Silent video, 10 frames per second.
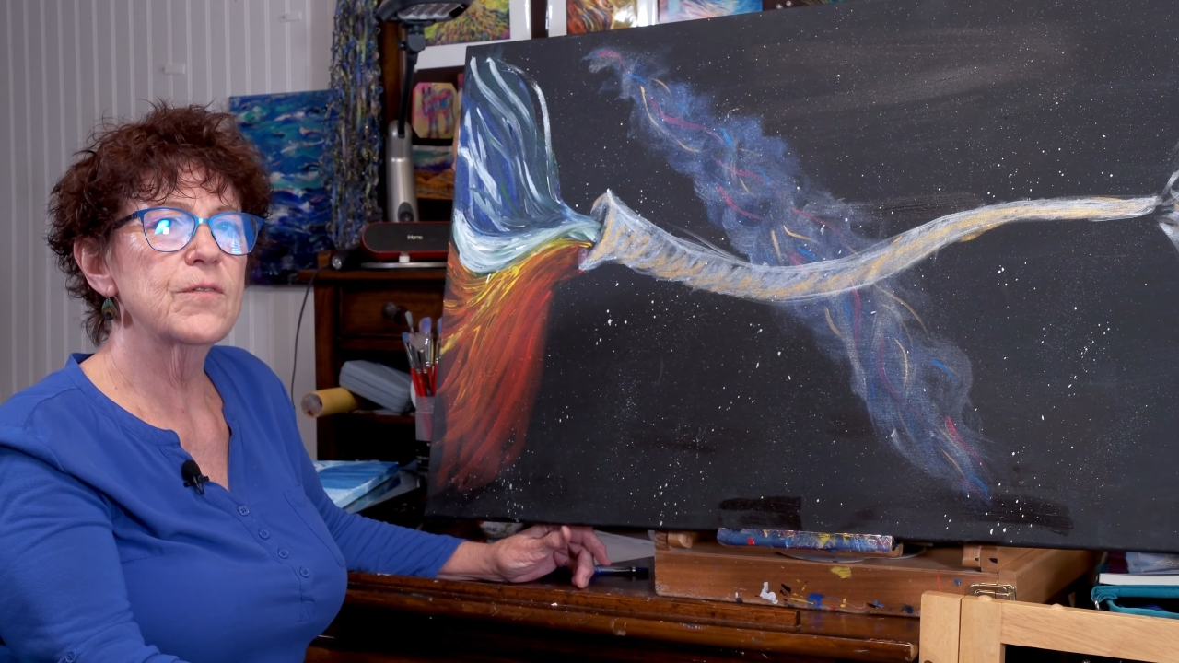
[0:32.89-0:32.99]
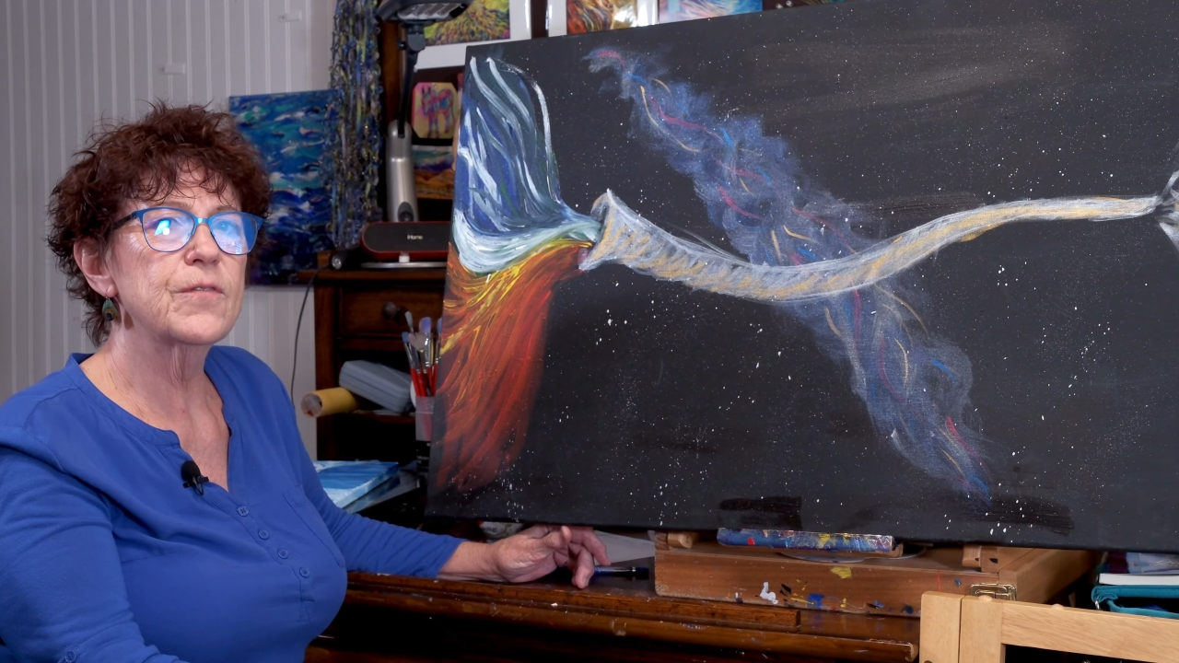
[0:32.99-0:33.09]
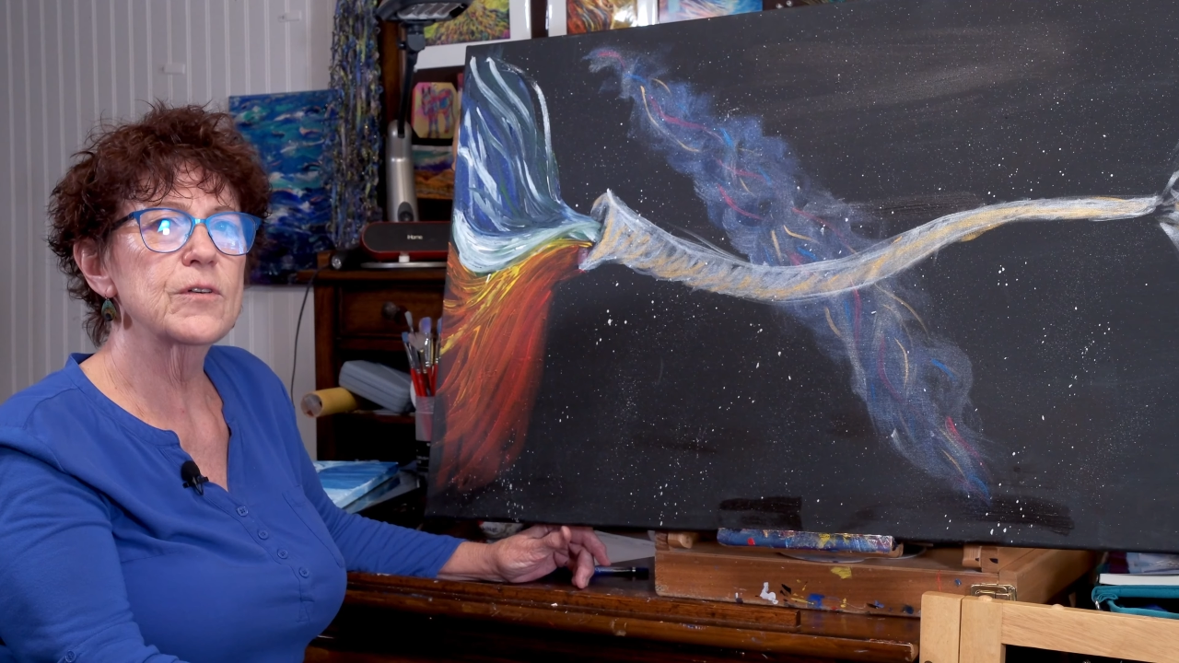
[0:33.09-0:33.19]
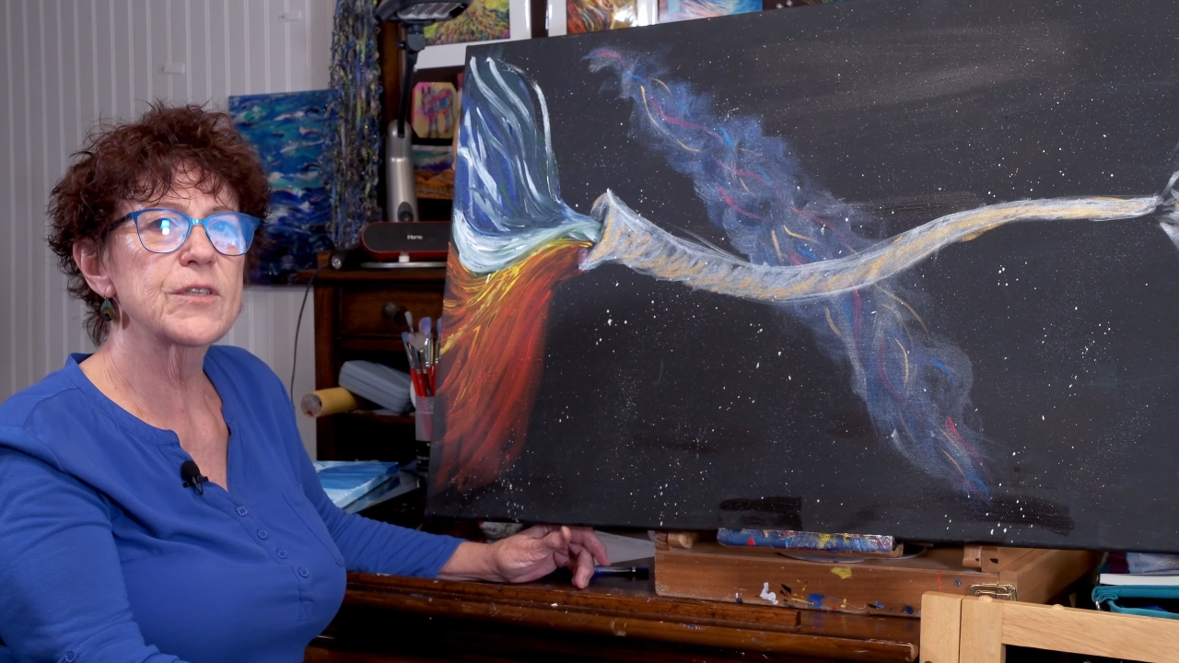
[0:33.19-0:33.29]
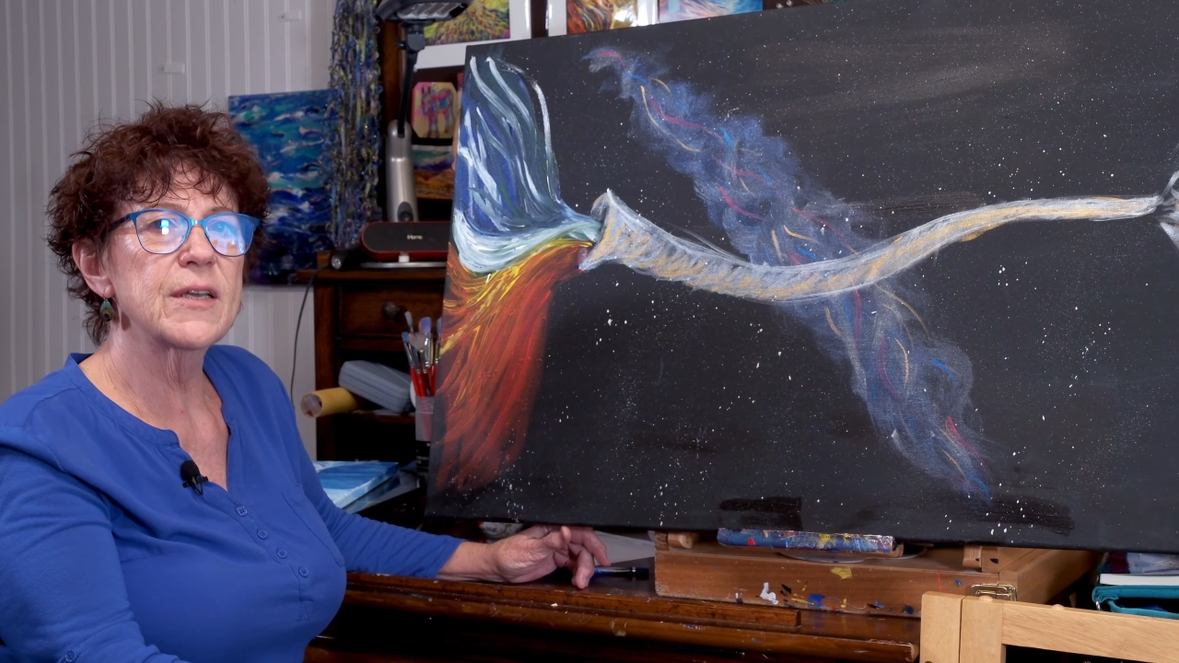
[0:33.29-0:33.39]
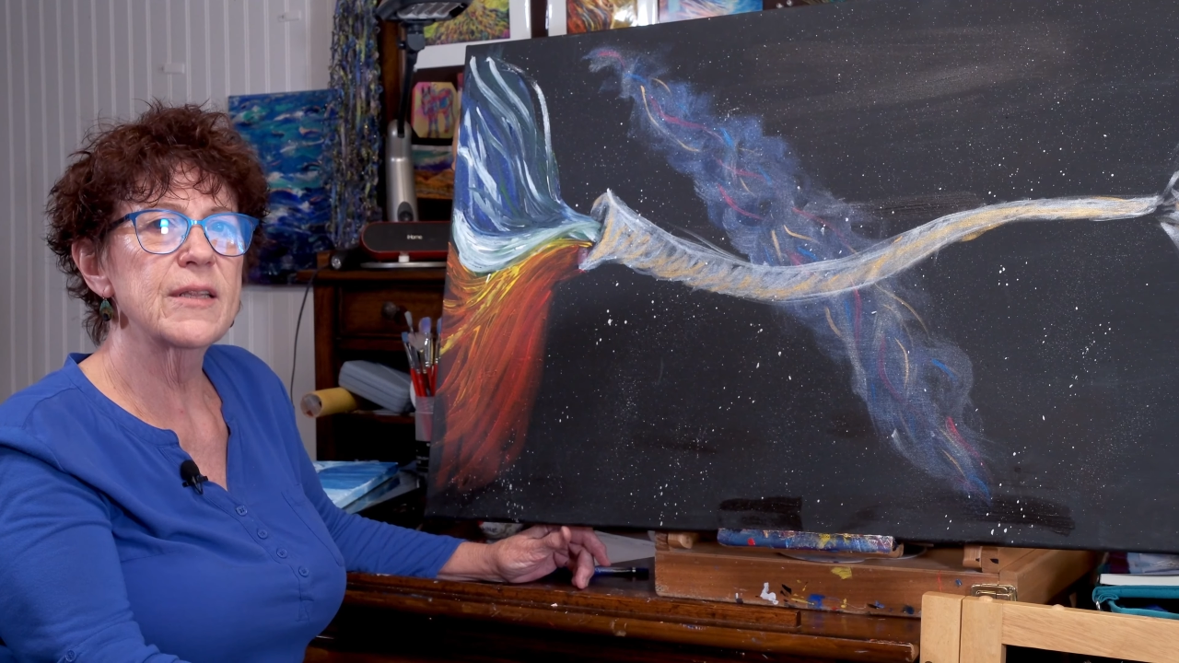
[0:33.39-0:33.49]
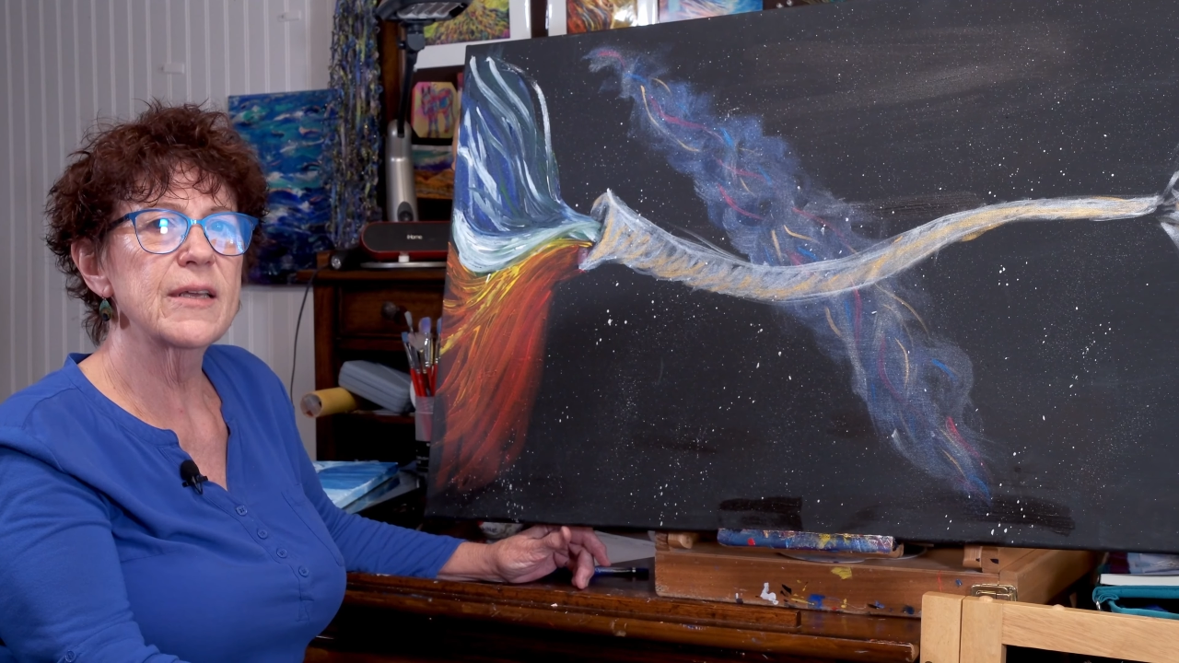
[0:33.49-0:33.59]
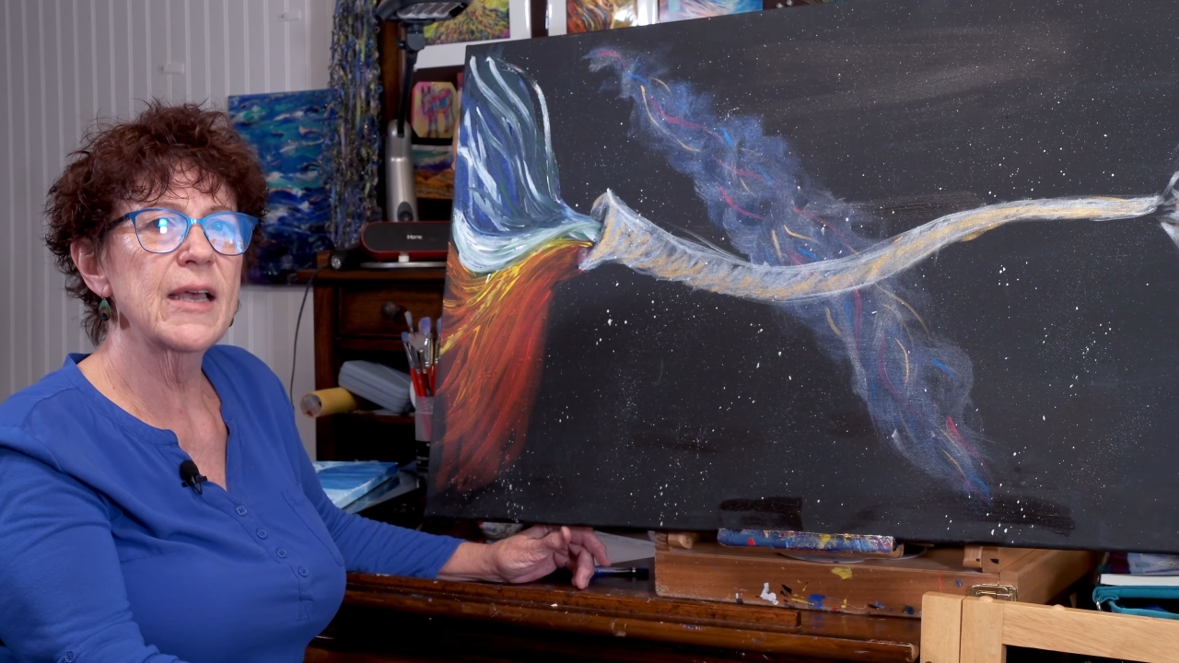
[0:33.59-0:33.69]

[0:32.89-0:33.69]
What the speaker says: The first thing that